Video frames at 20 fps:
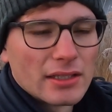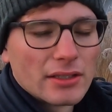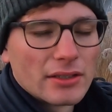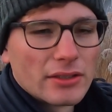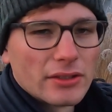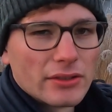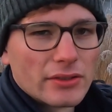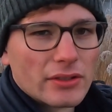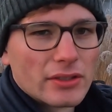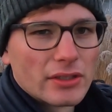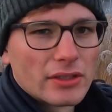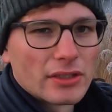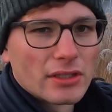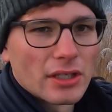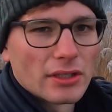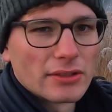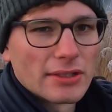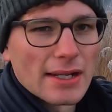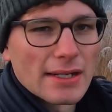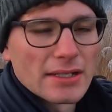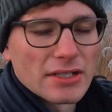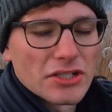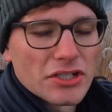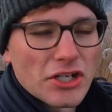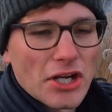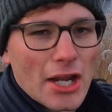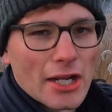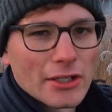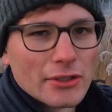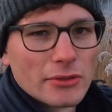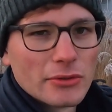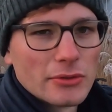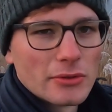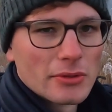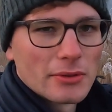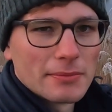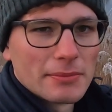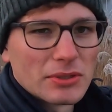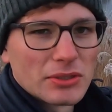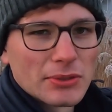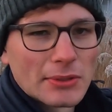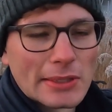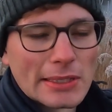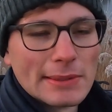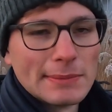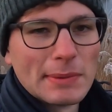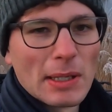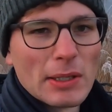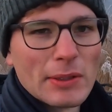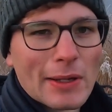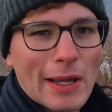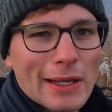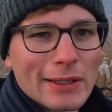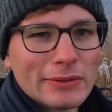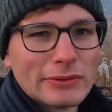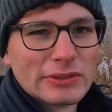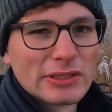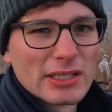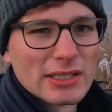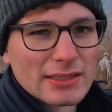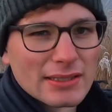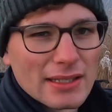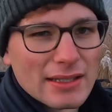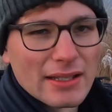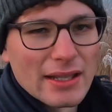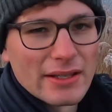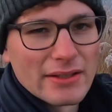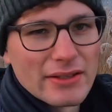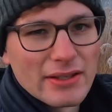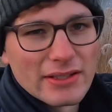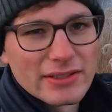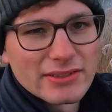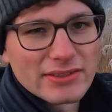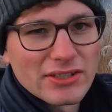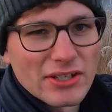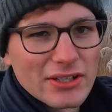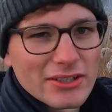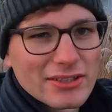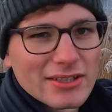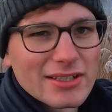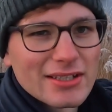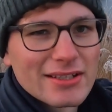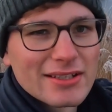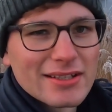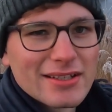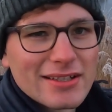you go down a channel between the boathouses, and then it's just